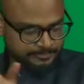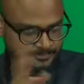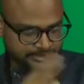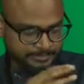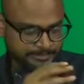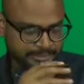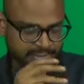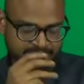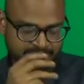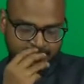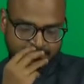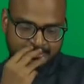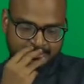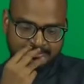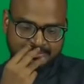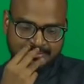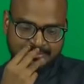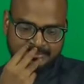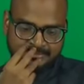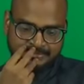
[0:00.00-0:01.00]
apart from the
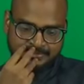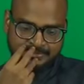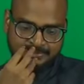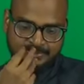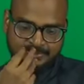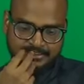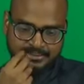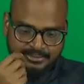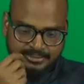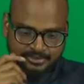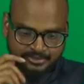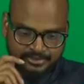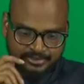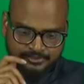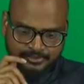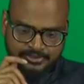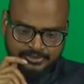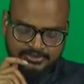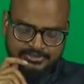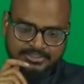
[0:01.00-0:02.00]
studies and all, I always
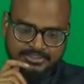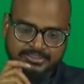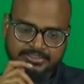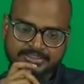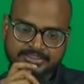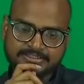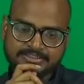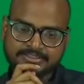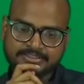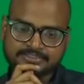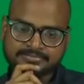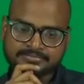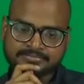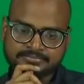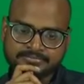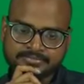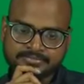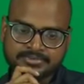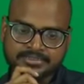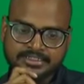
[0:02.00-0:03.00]
want to say that uh,
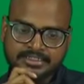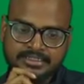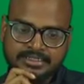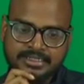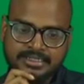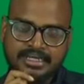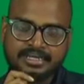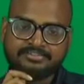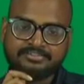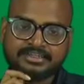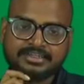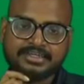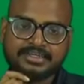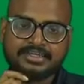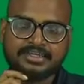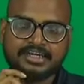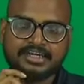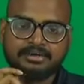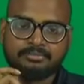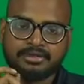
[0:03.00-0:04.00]
having a
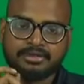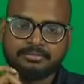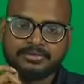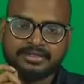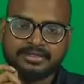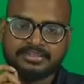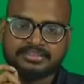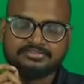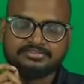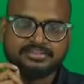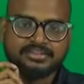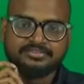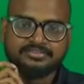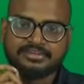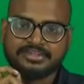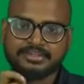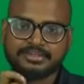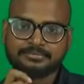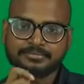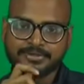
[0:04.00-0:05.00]
calmer mind is very,
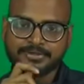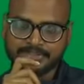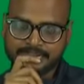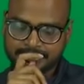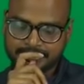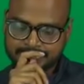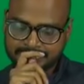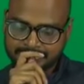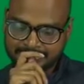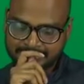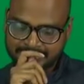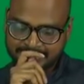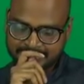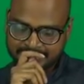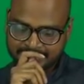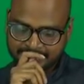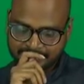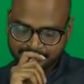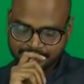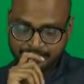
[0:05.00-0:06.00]
very important.
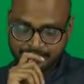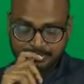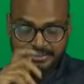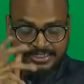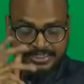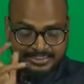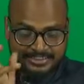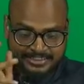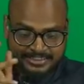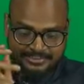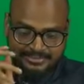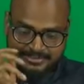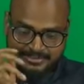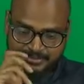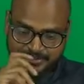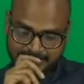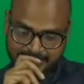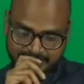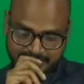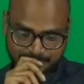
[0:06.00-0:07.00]
People get tensed,
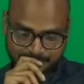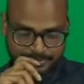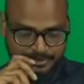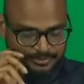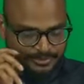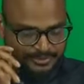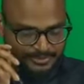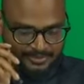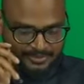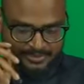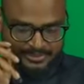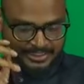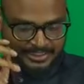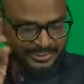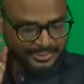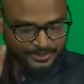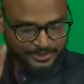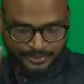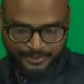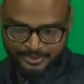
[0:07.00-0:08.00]
okay? People, uh,
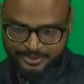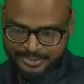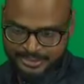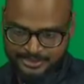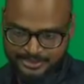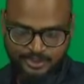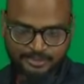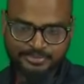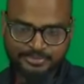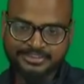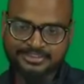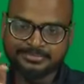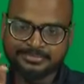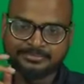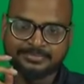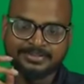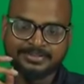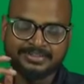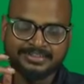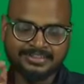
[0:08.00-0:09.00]
I know the toppers in
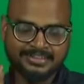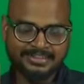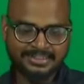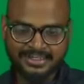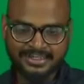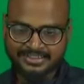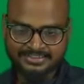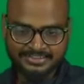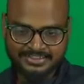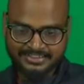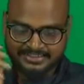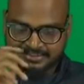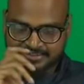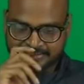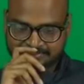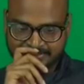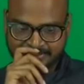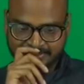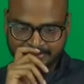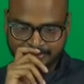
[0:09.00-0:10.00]
my class actually
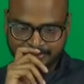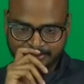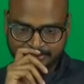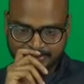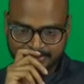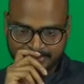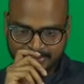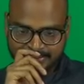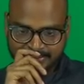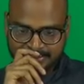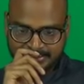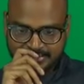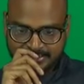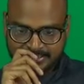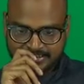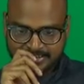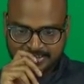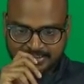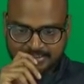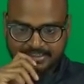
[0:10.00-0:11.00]
when I go,
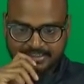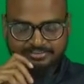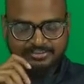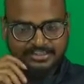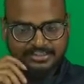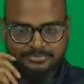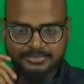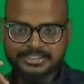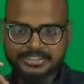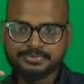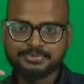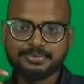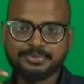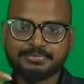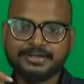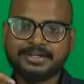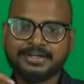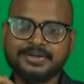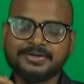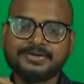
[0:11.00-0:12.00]
uh, they very much
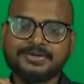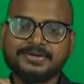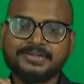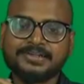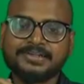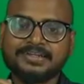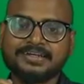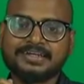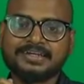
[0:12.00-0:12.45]
prepared and all,